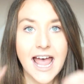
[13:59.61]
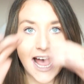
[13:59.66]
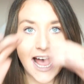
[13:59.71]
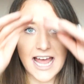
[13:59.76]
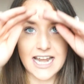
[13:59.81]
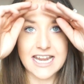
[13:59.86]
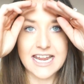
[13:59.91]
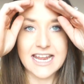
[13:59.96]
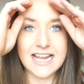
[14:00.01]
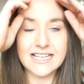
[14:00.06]

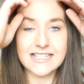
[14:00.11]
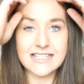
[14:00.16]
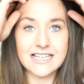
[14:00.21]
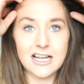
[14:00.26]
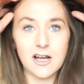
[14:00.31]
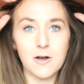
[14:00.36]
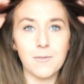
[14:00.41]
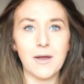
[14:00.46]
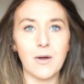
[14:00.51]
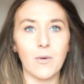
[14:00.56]
and he's a
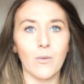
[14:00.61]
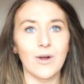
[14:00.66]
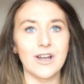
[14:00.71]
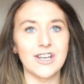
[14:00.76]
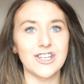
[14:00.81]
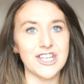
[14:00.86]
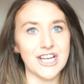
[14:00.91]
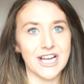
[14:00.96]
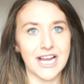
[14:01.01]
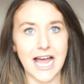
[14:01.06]
little bit
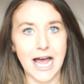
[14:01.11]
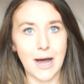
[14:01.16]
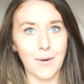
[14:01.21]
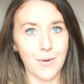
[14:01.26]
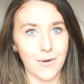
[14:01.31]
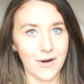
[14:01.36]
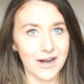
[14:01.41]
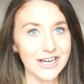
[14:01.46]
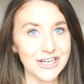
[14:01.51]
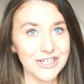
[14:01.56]
witching
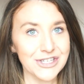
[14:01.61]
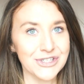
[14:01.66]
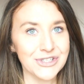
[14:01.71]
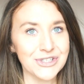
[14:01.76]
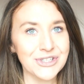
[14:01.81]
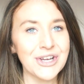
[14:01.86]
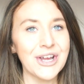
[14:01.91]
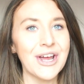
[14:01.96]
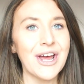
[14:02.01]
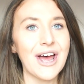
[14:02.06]

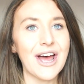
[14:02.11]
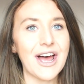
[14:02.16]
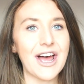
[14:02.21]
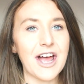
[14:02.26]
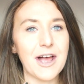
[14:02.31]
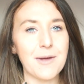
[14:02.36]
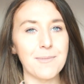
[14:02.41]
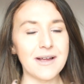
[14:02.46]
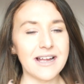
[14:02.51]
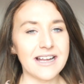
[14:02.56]
hour-ish
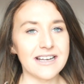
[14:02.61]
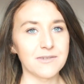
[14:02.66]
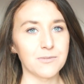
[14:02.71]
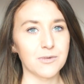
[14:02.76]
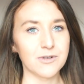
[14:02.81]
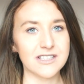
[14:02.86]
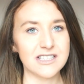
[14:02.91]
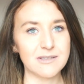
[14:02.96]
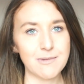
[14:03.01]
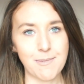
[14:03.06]
and
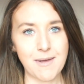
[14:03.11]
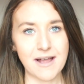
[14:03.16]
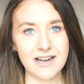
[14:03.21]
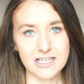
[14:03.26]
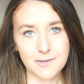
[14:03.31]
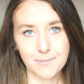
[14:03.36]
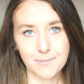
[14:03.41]
wants to be picked